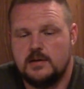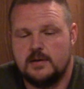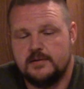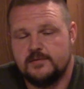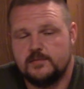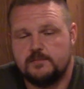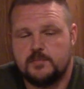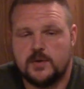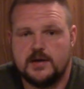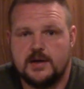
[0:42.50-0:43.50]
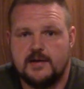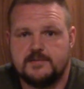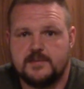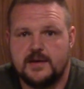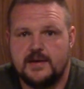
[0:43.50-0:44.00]
This is a pretty nice
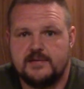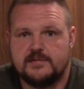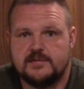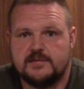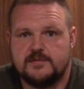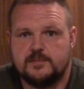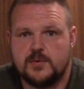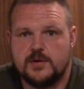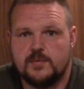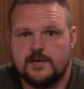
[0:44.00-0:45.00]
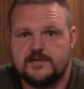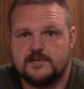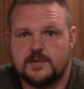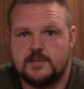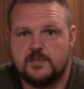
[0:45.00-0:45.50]
place. It's pretty
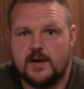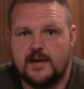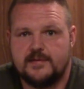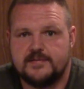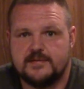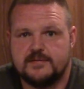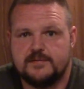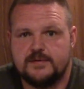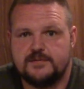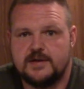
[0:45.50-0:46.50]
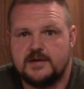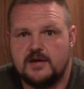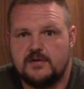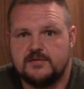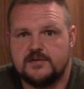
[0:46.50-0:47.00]
reasonably priced. It's
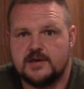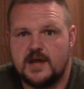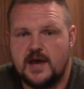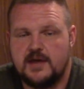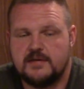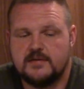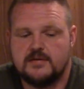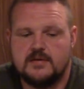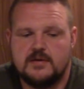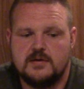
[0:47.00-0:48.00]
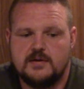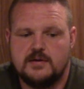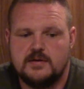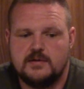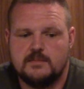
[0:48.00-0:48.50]
$15 a night.
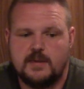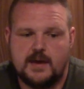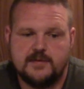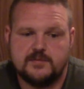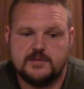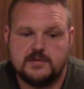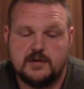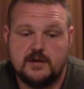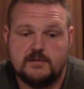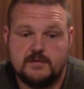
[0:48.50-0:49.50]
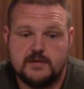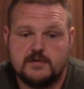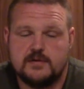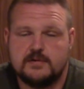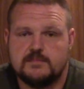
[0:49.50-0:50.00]
As with a lot of
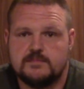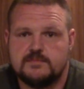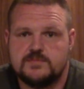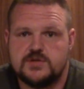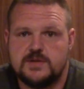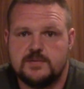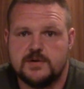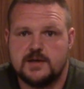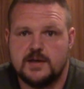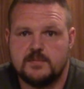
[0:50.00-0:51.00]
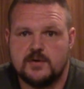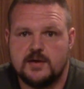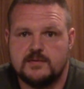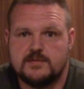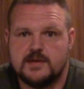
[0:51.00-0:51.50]
other cheaper
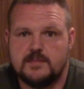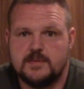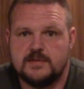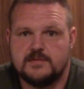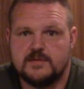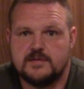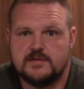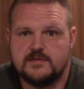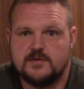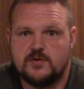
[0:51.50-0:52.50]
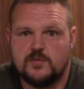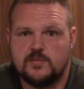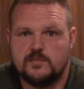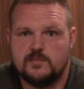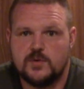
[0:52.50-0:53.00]
campgrounds, that means that there's no
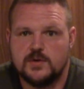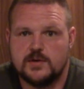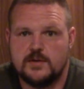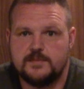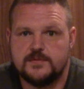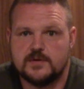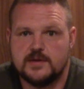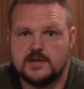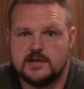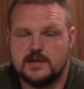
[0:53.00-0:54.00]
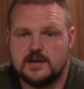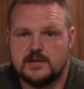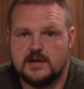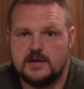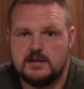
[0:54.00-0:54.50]
hookups or anything like
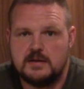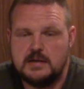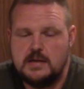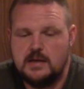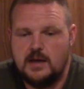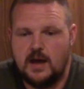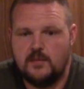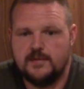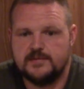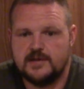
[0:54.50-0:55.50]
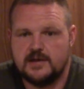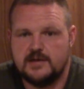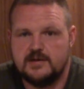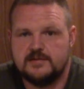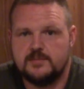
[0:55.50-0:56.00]
that. I was kind
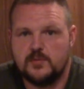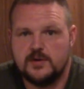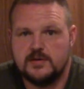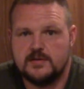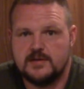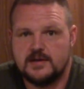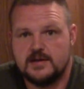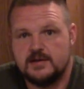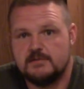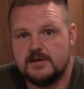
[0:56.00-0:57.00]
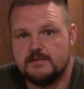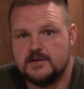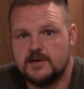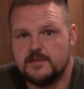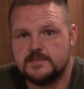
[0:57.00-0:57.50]
of disappointed that they didn't even have a
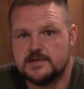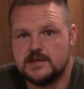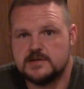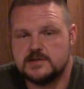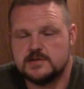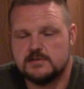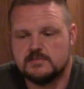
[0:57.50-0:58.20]
dump station